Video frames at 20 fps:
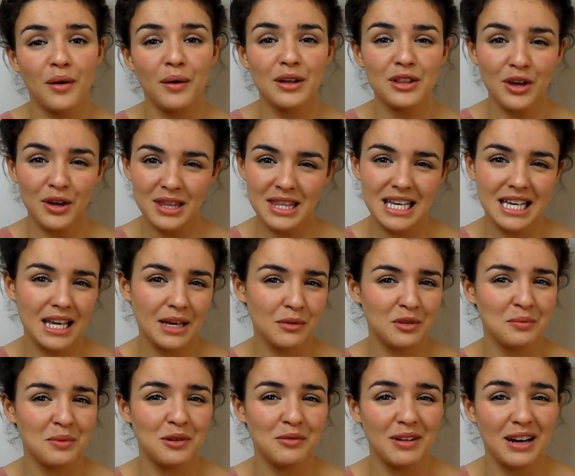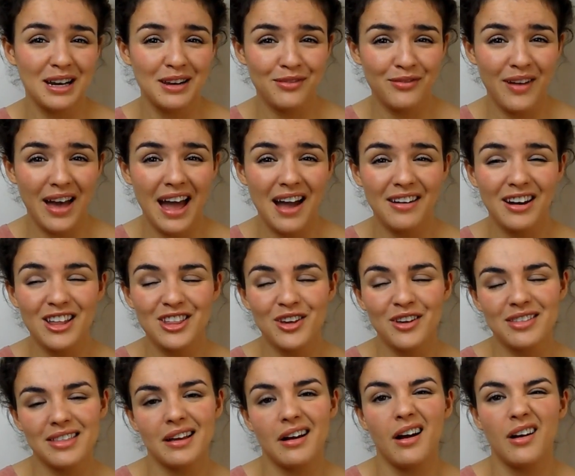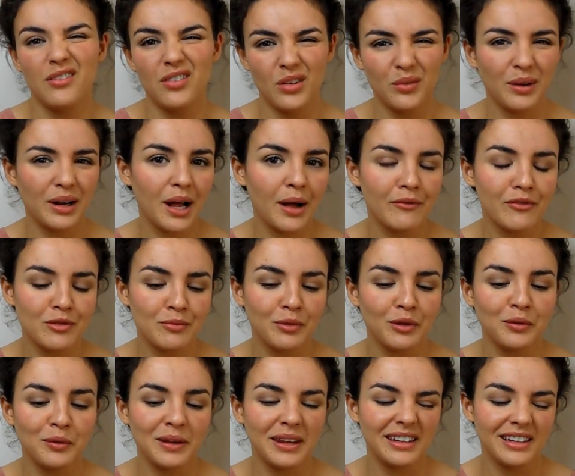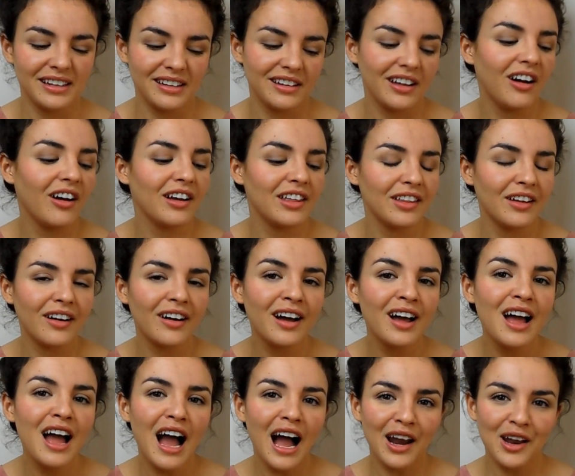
So I don't think it would be really fair, and I don't think I feel really comfortable with it either.